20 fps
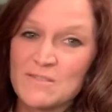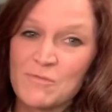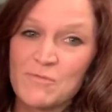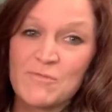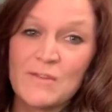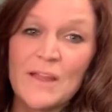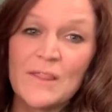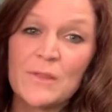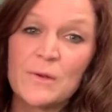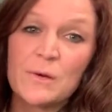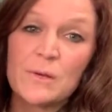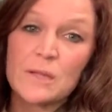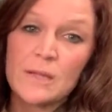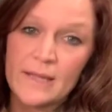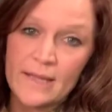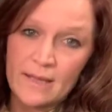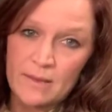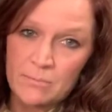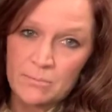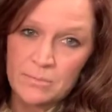feather
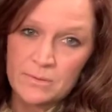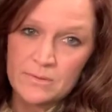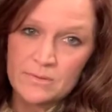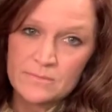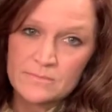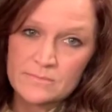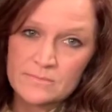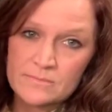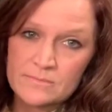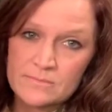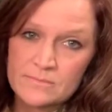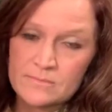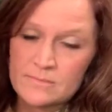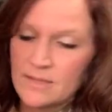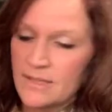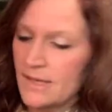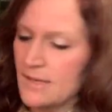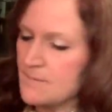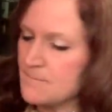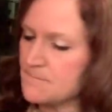lamp,
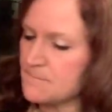okay?